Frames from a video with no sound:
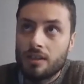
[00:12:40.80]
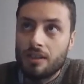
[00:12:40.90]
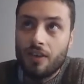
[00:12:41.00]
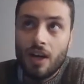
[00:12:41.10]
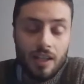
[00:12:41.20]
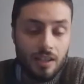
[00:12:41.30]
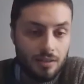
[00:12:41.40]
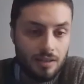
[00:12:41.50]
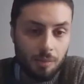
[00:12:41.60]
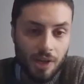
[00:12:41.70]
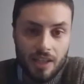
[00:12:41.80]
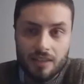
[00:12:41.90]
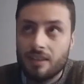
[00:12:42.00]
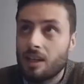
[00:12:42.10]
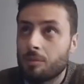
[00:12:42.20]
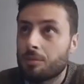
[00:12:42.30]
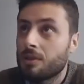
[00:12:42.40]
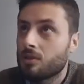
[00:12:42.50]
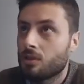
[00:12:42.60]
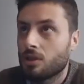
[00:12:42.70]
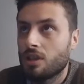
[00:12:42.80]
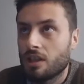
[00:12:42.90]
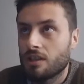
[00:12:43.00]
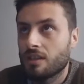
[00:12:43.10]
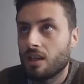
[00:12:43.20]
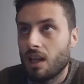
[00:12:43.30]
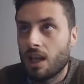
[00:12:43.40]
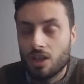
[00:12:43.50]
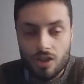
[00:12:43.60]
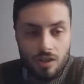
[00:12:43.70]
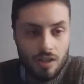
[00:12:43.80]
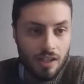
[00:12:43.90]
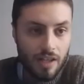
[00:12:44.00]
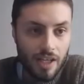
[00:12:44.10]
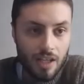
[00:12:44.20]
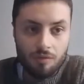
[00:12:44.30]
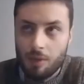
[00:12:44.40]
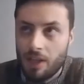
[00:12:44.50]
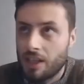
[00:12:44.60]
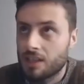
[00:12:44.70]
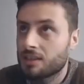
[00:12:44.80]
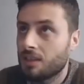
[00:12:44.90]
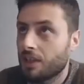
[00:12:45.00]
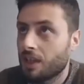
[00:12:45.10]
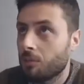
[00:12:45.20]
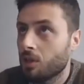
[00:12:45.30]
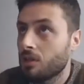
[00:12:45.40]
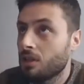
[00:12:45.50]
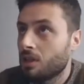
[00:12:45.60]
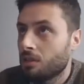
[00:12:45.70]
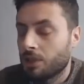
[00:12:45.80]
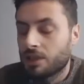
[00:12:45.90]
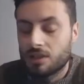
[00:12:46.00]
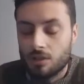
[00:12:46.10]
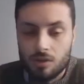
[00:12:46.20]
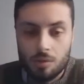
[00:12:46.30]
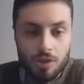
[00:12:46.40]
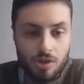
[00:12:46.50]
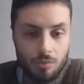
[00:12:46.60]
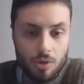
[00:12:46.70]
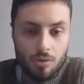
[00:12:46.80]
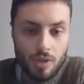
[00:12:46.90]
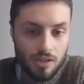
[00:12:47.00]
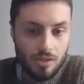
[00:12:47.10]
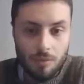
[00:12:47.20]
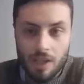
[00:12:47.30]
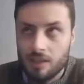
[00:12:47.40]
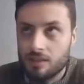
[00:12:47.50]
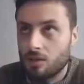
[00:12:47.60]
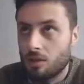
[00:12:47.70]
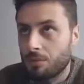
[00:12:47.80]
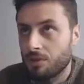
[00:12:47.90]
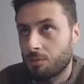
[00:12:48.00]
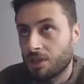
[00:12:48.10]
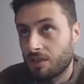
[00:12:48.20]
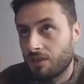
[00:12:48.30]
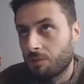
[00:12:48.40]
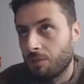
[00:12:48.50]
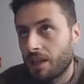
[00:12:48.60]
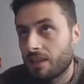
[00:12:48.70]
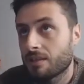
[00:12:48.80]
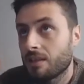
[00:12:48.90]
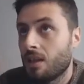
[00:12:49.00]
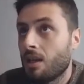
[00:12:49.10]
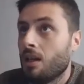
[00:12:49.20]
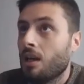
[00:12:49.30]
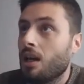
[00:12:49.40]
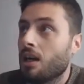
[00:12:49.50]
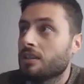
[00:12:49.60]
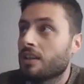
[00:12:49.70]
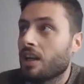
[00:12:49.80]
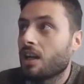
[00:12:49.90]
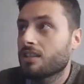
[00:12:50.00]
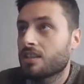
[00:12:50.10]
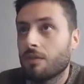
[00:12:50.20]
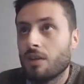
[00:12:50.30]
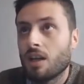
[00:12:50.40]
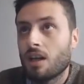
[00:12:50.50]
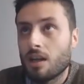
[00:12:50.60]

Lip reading: define the plate type. So there is a large array of plates available, but it's also possible to customize your specific plate. There are several